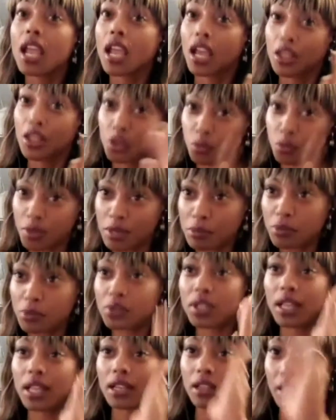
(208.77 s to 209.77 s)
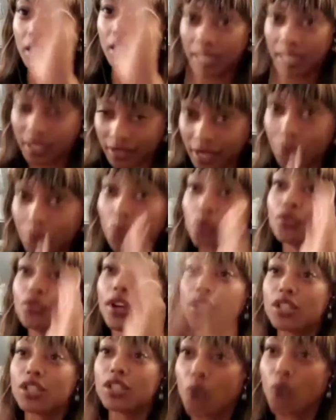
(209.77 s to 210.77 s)
other people they will
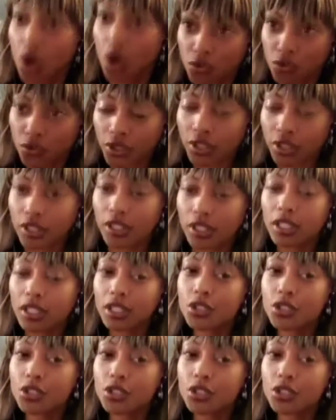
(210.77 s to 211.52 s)
run you over.